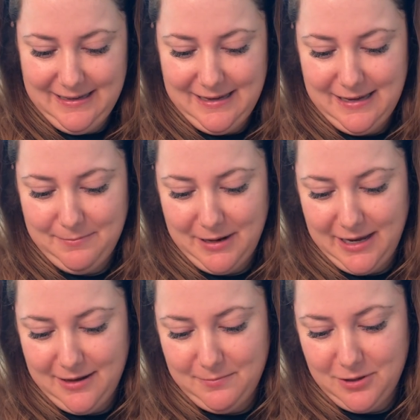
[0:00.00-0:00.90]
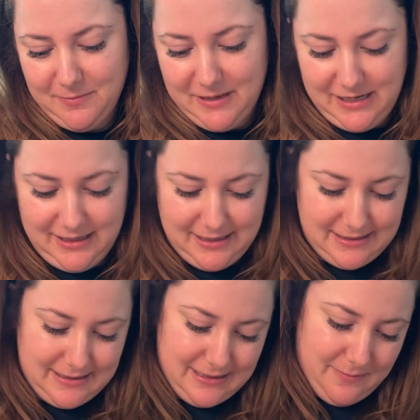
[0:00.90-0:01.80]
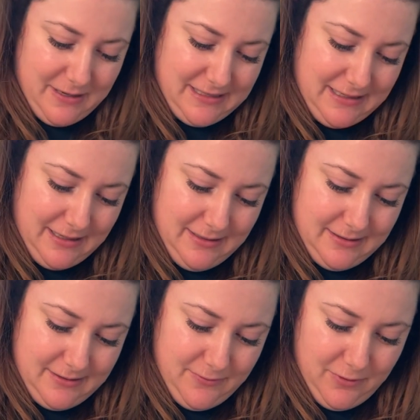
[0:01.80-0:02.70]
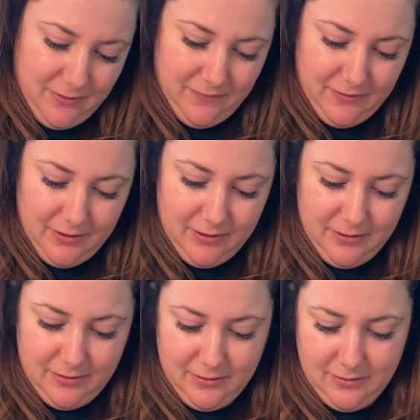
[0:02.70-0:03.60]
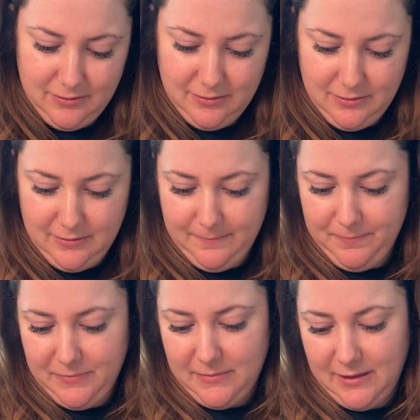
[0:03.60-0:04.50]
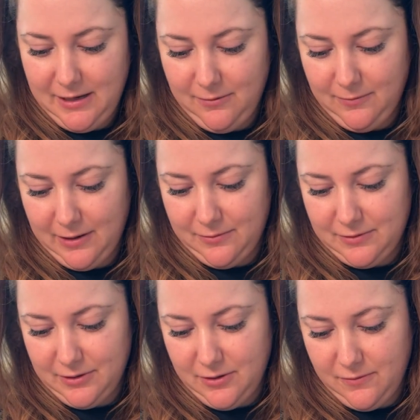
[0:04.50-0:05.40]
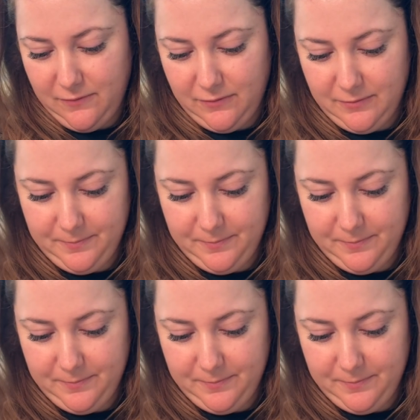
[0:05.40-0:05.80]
In my humble opinion, this is the best kind of score for a round loaf.